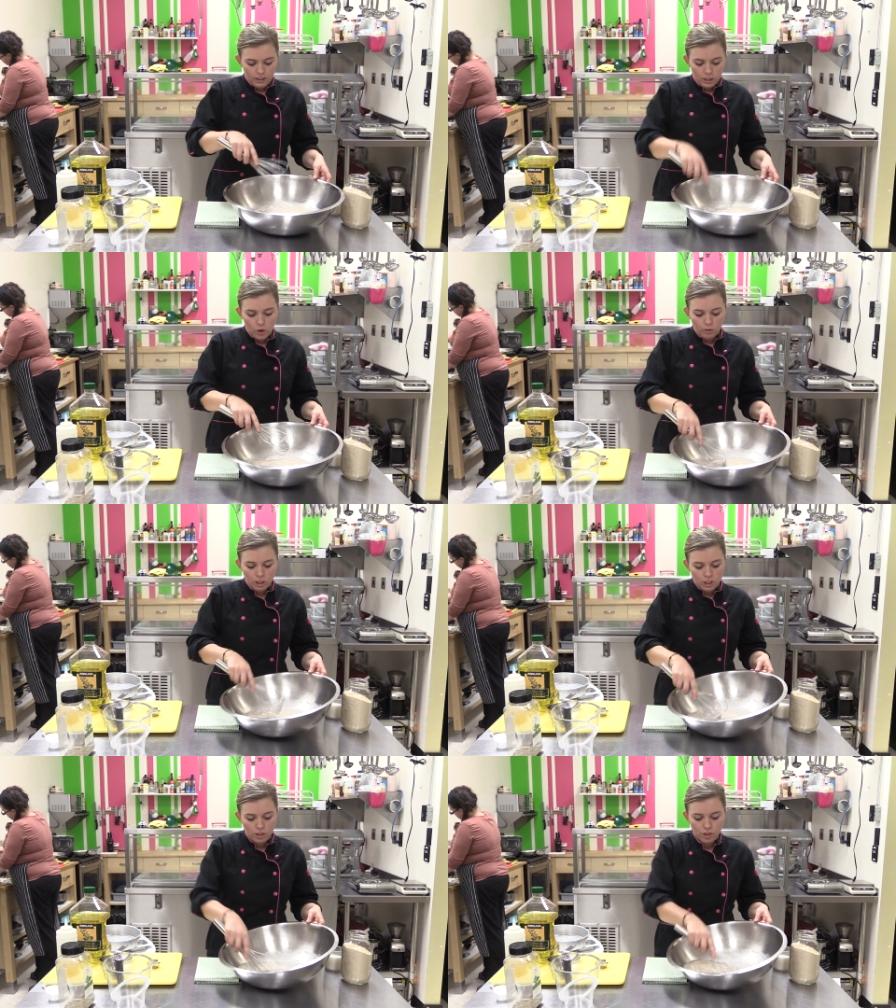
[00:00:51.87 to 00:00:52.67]
So
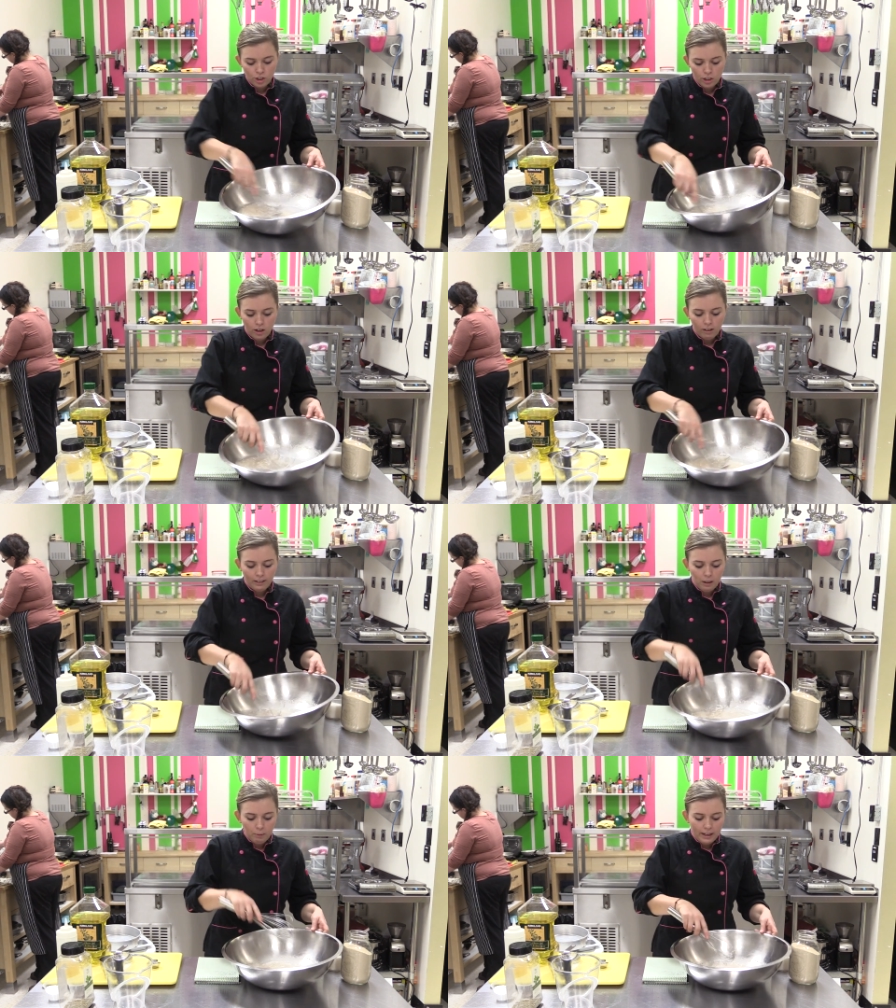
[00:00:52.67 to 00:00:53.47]
just stir it a
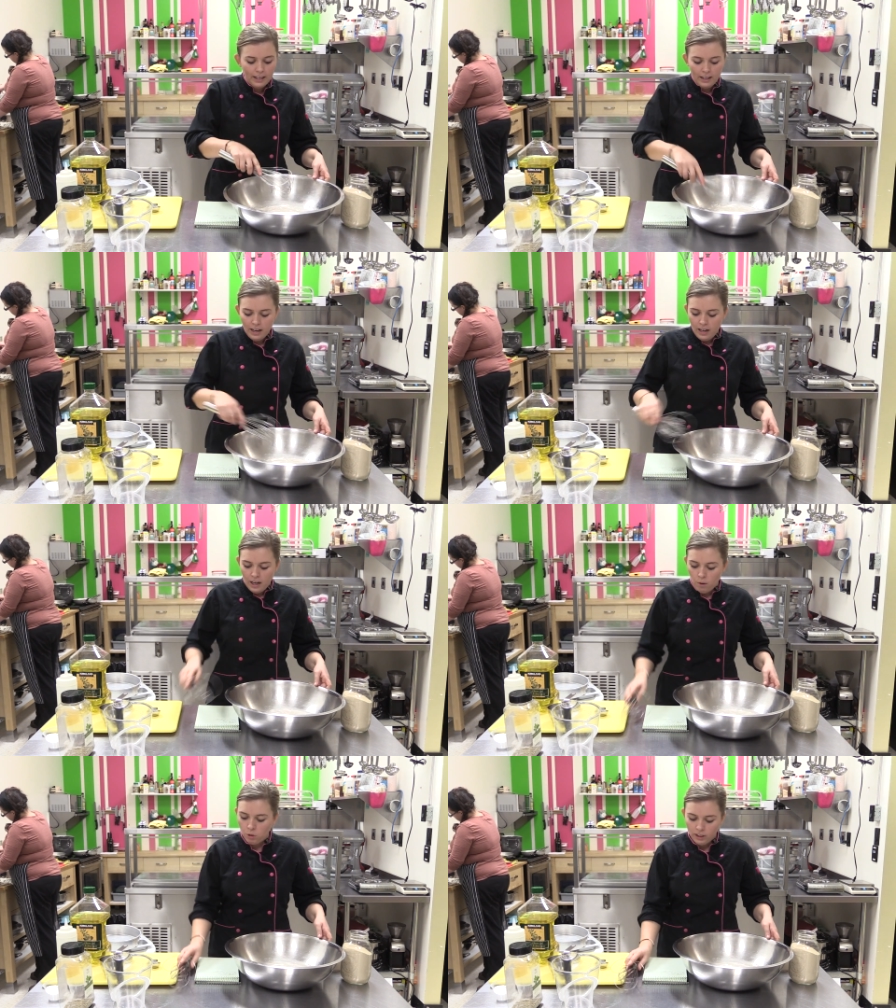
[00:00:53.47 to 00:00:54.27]
little bit
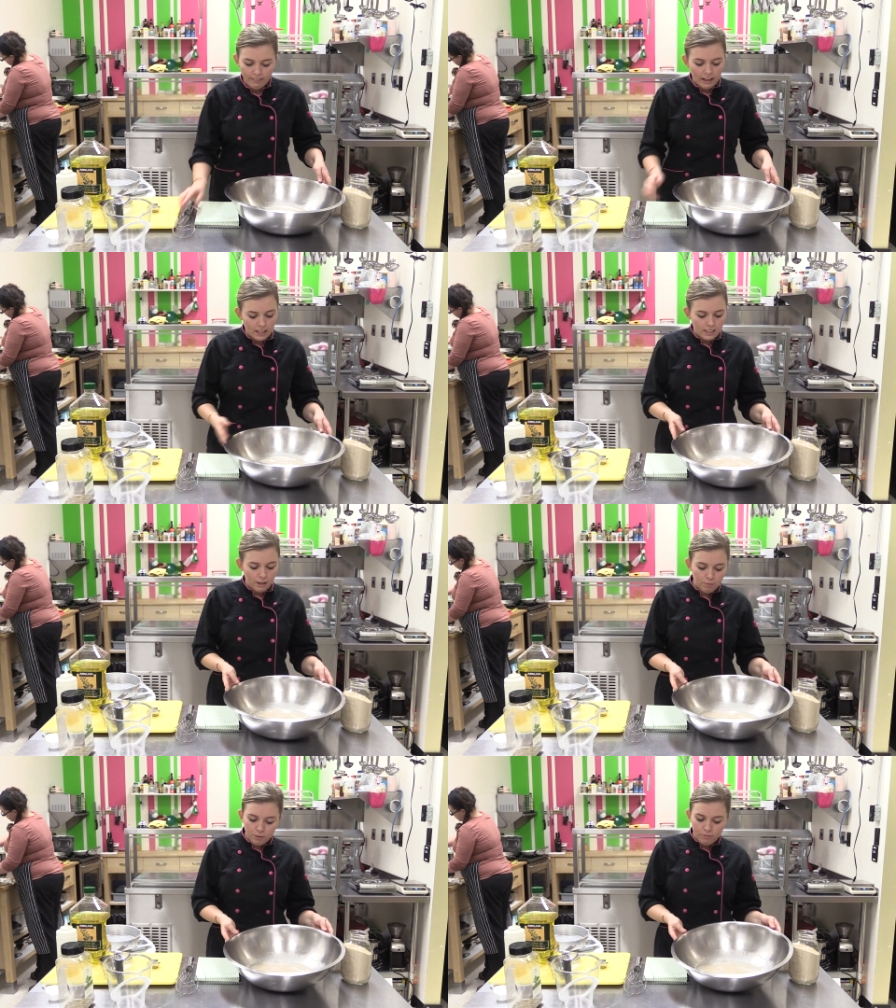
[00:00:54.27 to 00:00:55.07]
and we'll let that
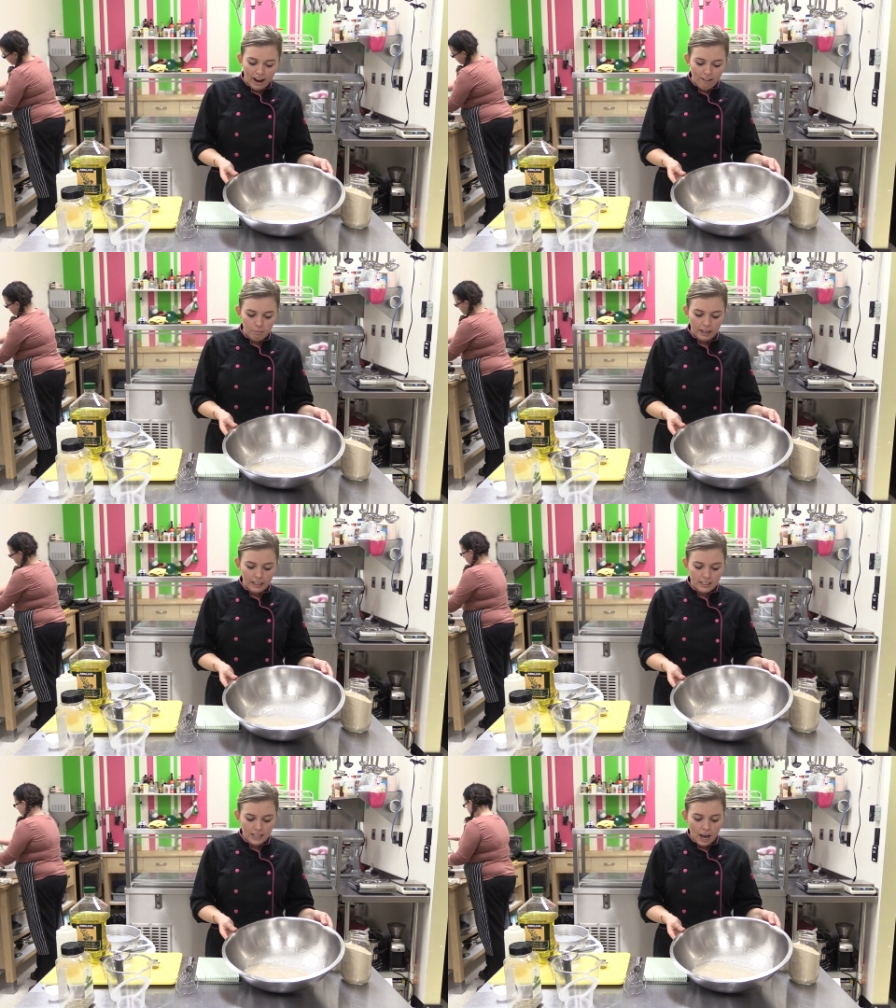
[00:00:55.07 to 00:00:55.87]
sit for 5
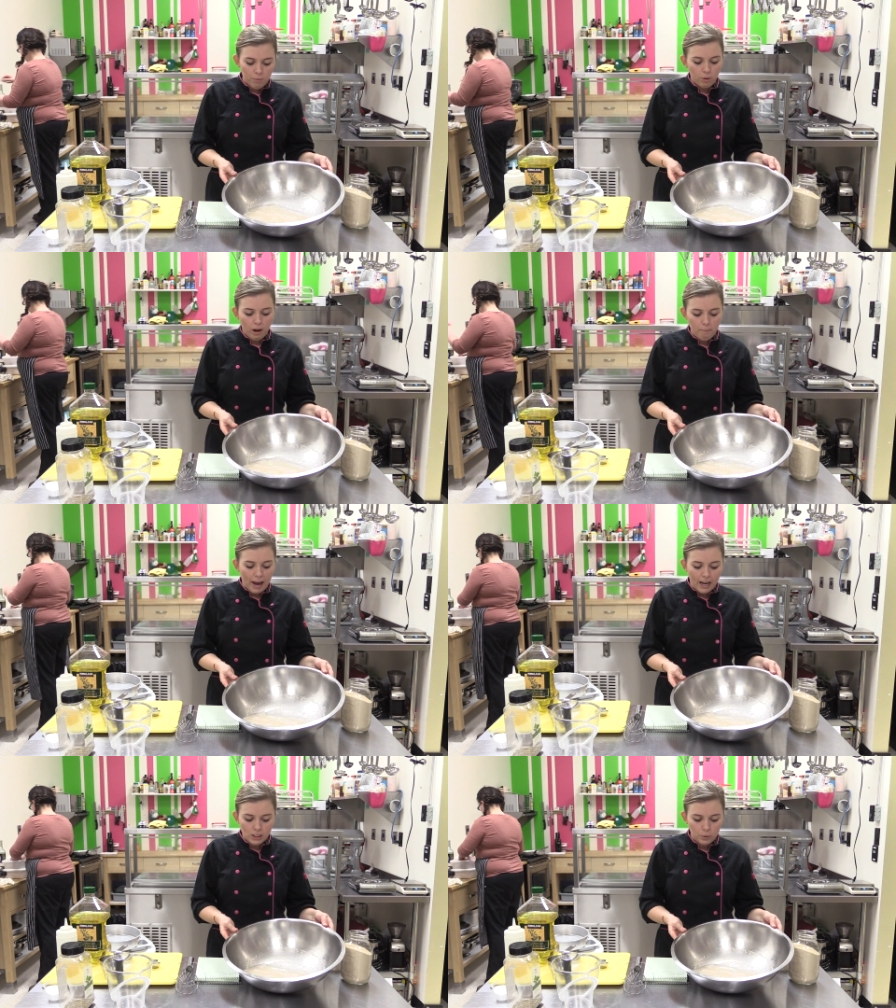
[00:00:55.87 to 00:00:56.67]
minutes and we'll come
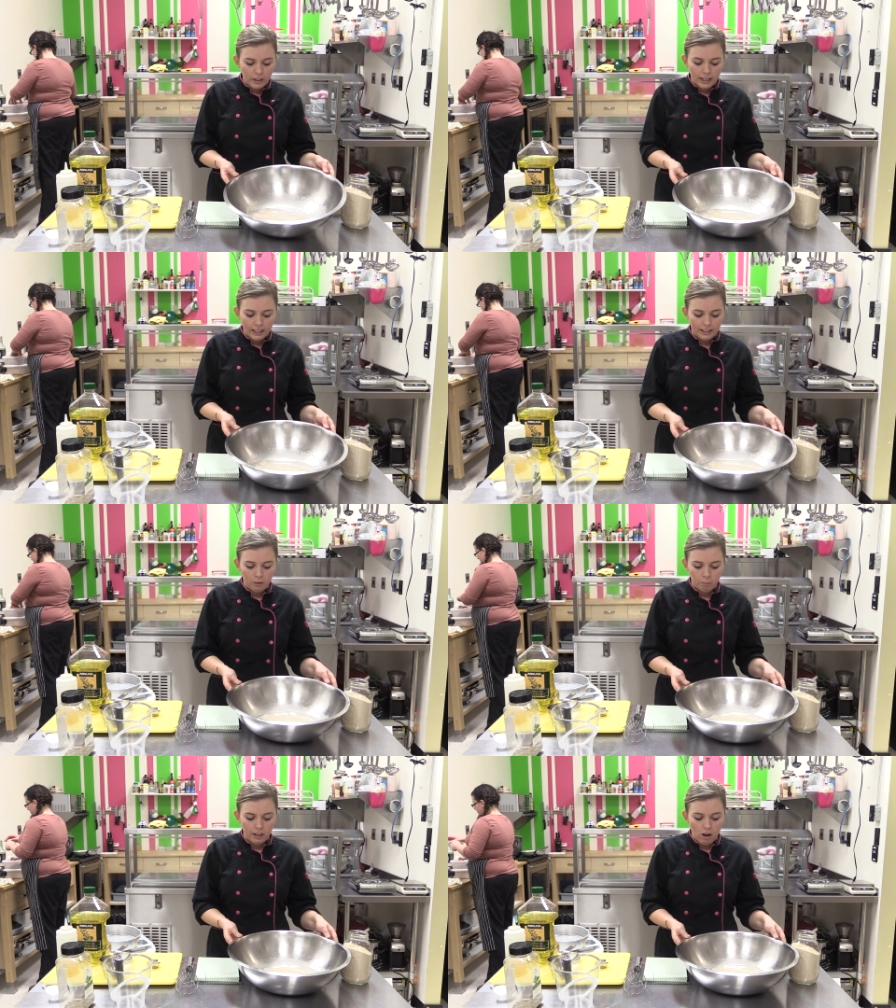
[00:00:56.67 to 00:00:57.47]
back to it and it'll be